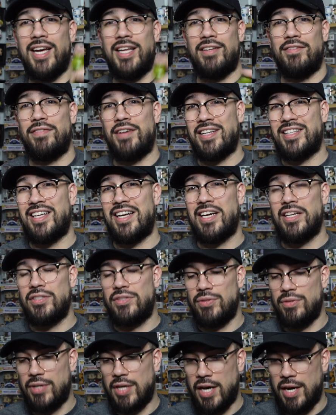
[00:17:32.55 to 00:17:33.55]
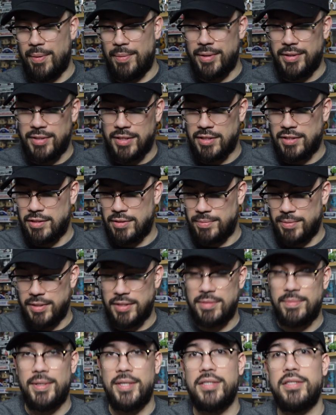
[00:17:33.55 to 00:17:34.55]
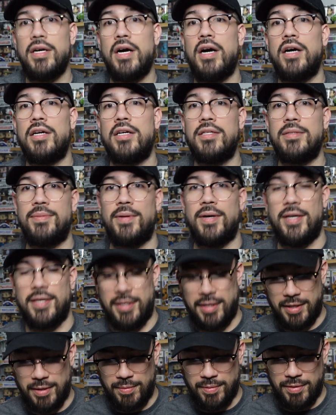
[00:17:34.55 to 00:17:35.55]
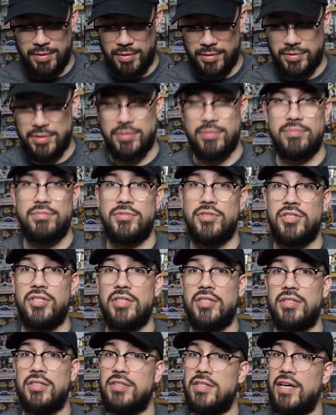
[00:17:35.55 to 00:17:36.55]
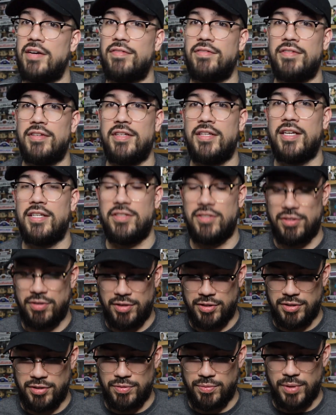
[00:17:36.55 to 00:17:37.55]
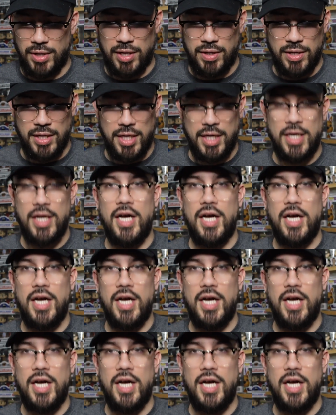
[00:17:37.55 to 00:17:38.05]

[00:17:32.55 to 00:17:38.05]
And the fact that I got two commons, that just means my daughter's probably gonna get one of those, and she definitely likes the Grinch as well.